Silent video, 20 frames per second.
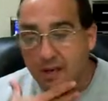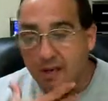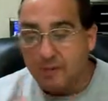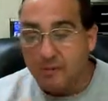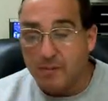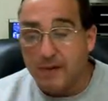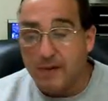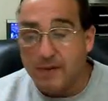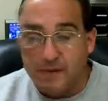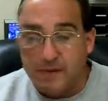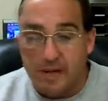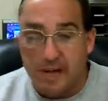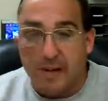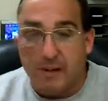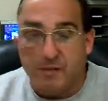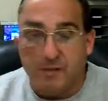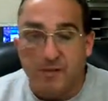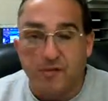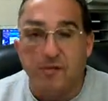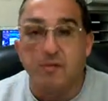And my
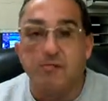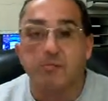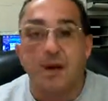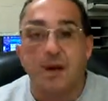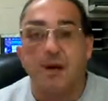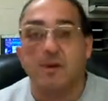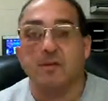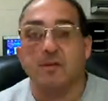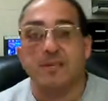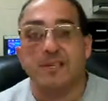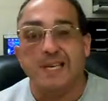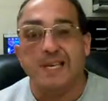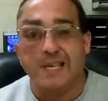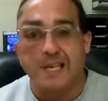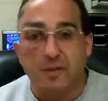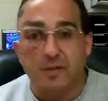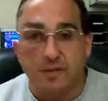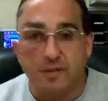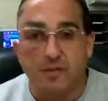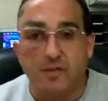job is about
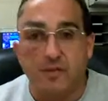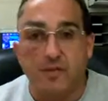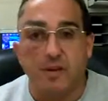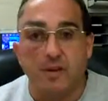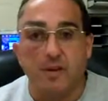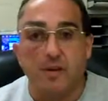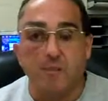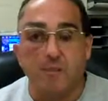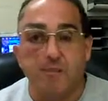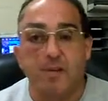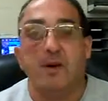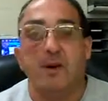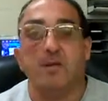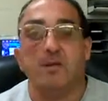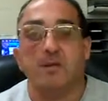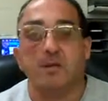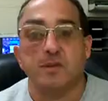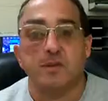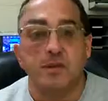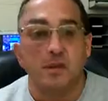kids and
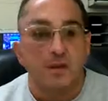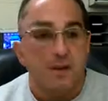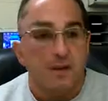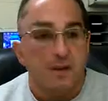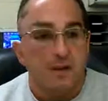about